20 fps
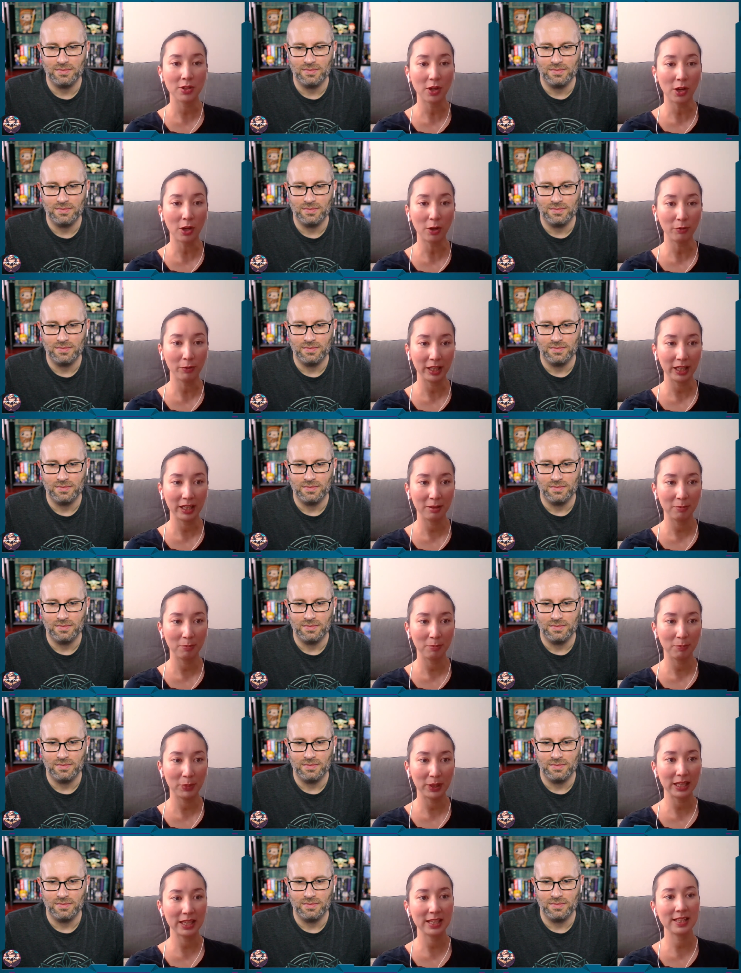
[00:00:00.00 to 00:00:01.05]
Speaker 1: resolve it,
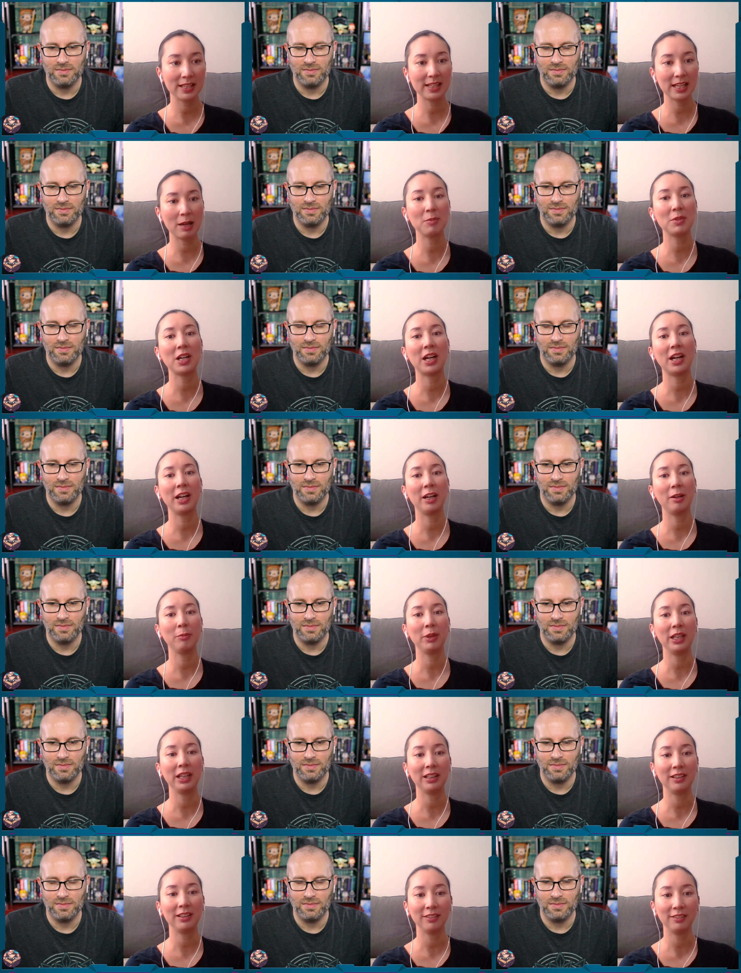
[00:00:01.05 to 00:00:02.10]
but at the same time,
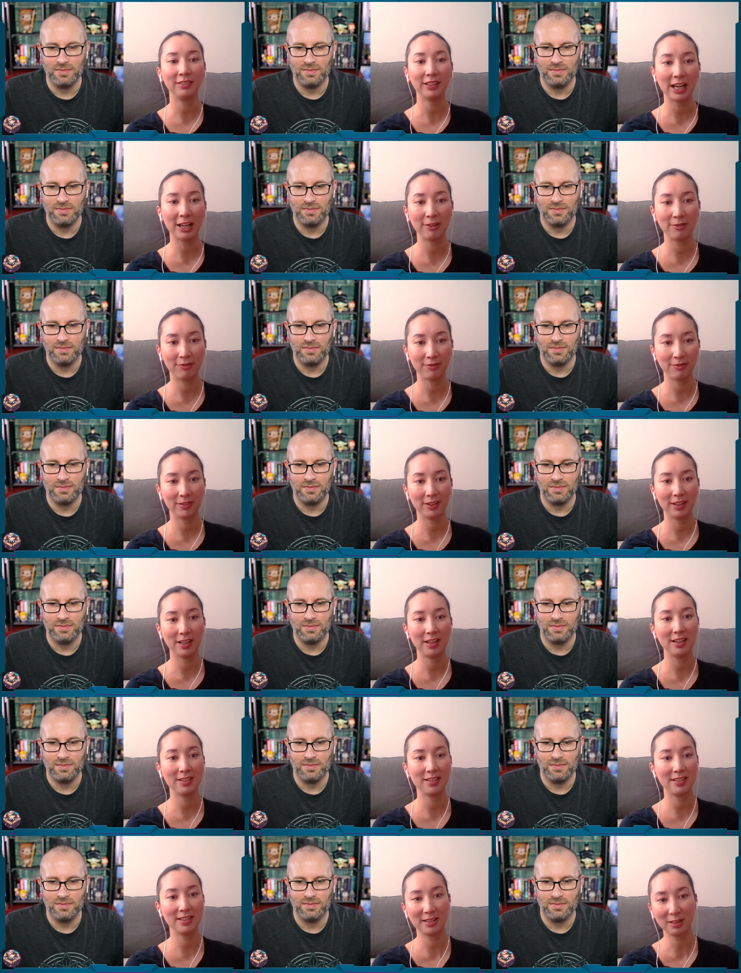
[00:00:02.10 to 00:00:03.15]
like, life
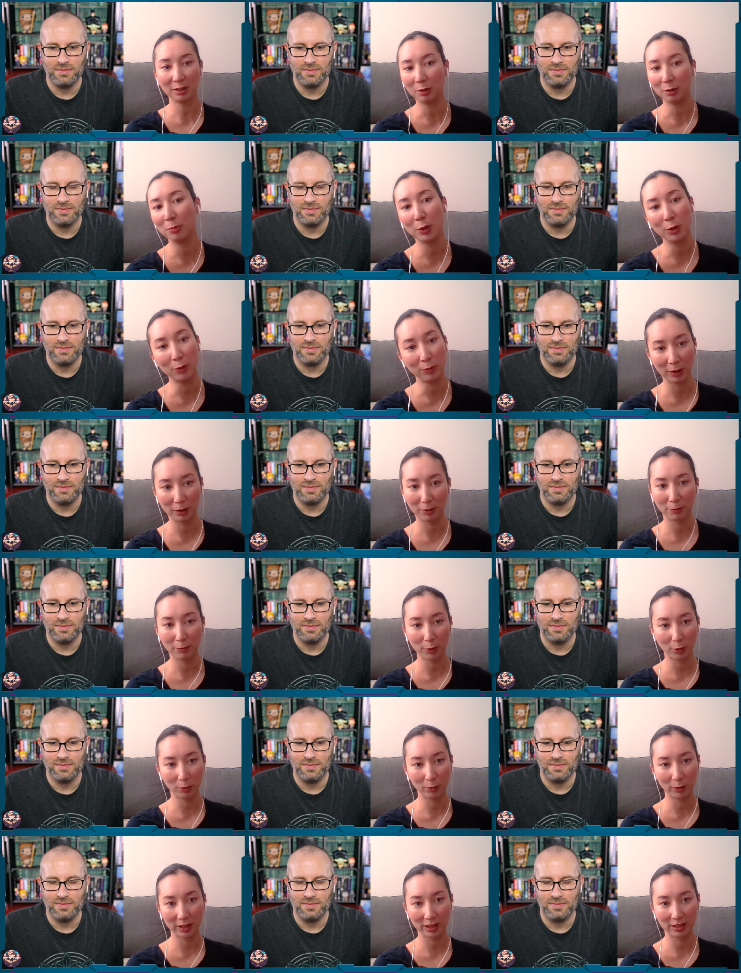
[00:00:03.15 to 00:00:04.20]
is still moving
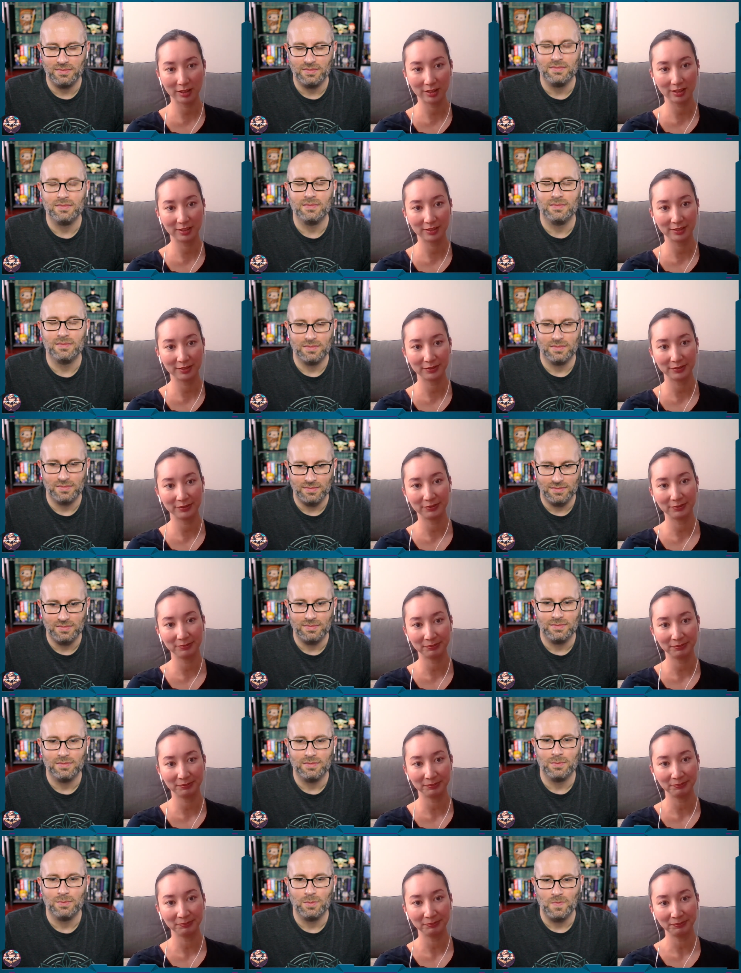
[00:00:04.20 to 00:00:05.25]
forward.
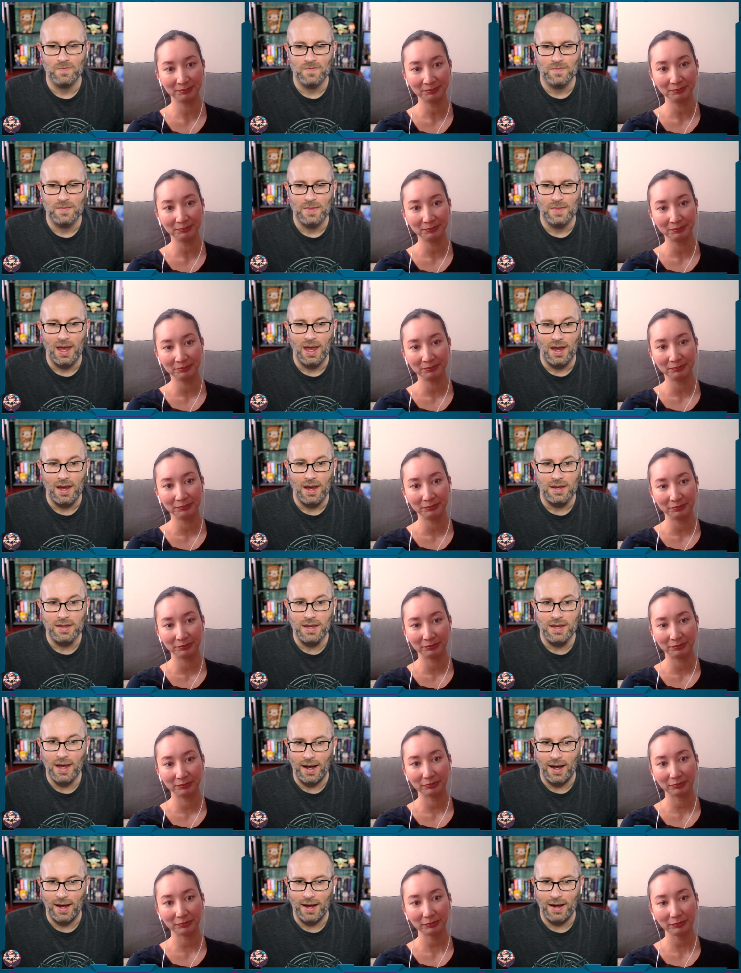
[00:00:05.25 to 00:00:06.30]

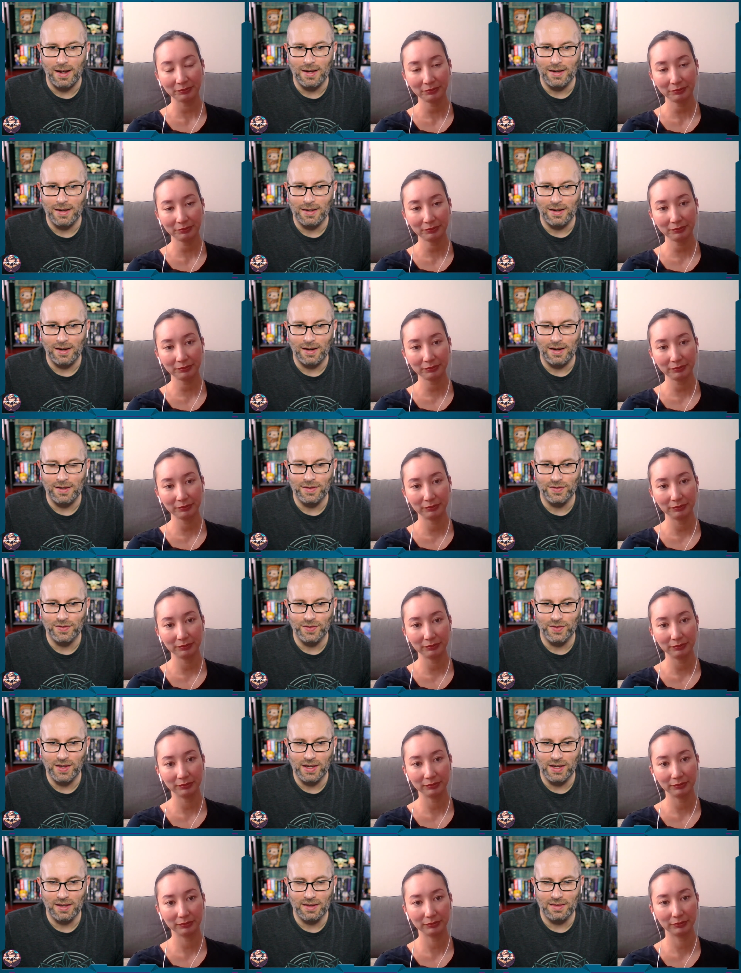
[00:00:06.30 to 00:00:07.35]
Speaker 2: Yeah, I I
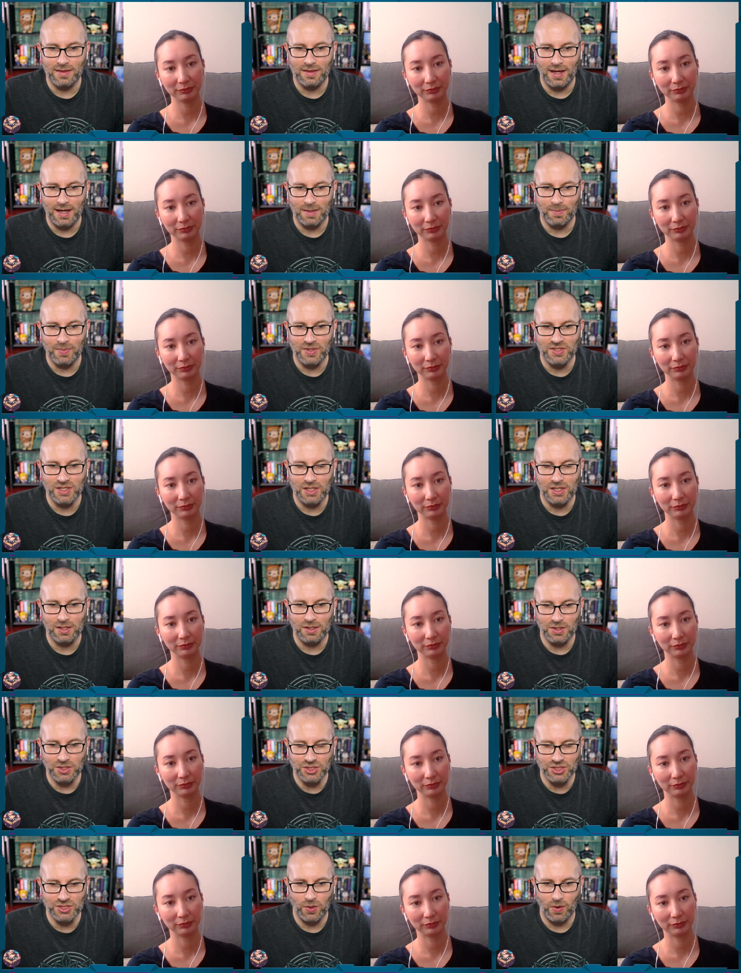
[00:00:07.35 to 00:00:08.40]
think that particular
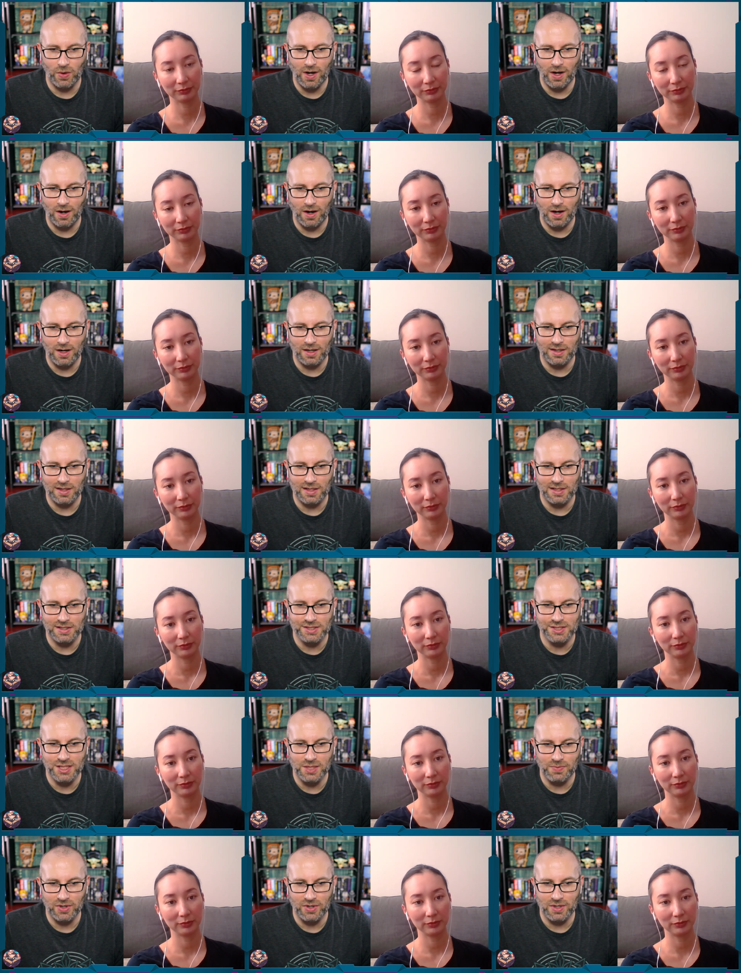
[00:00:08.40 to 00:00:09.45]
story arc is
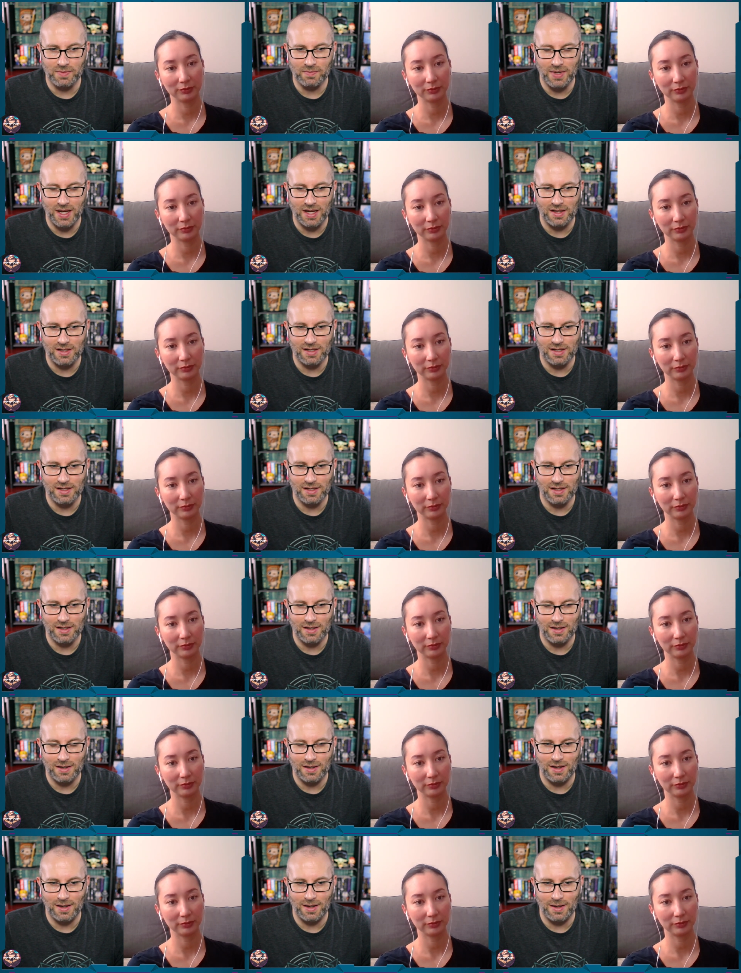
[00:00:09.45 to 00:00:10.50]
super compelling,
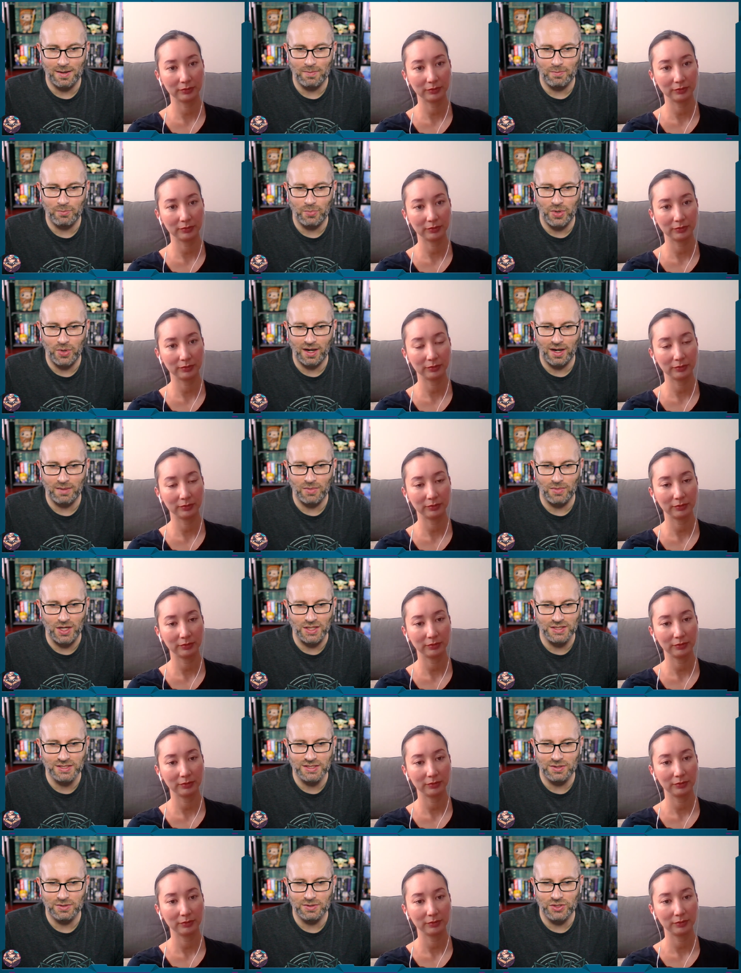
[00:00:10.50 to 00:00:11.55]
um, but I'm also